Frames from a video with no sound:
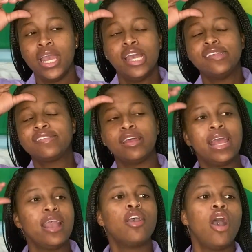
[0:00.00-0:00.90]
So
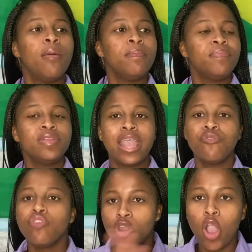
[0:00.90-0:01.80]
they
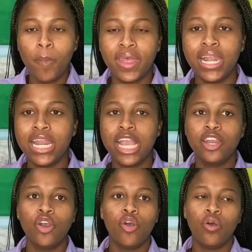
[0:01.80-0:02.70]
run come to the lane
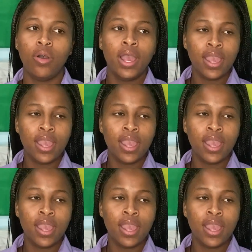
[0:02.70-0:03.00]
now.